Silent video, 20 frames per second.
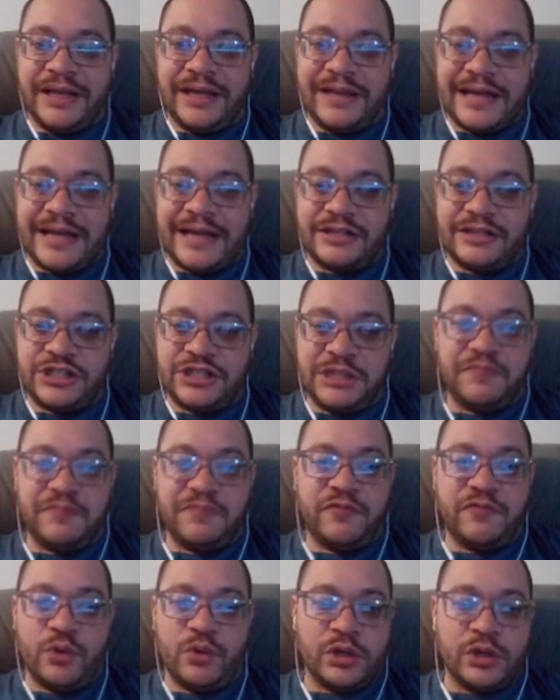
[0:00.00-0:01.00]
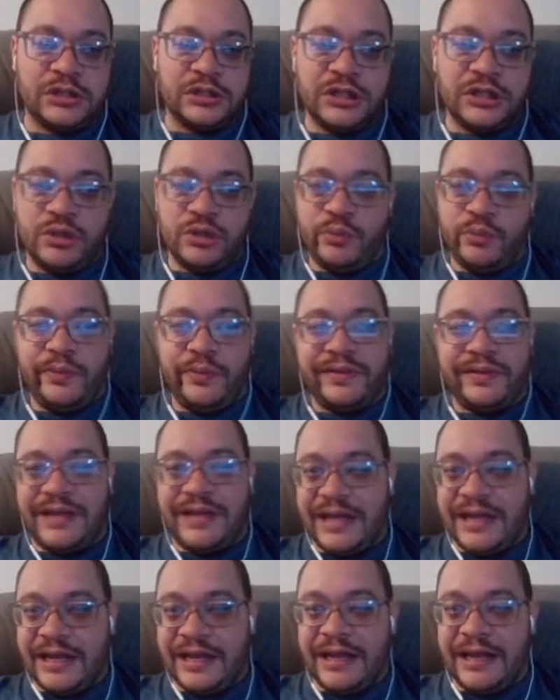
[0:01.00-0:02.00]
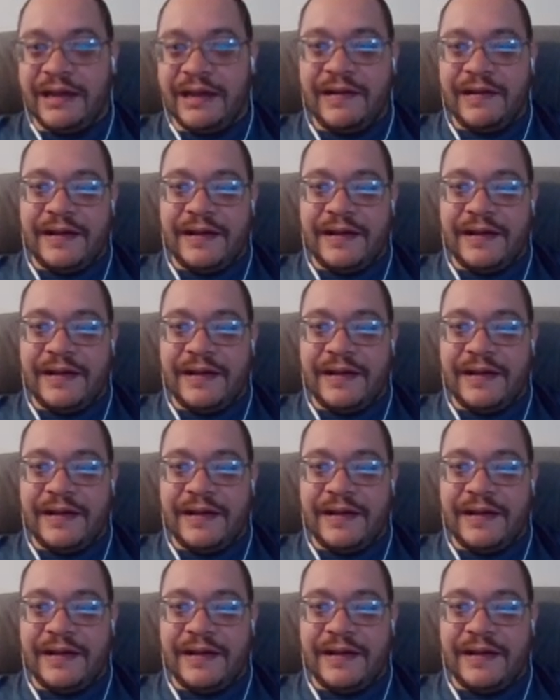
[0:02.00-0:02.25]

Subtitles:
that cheap 4 with Kitty,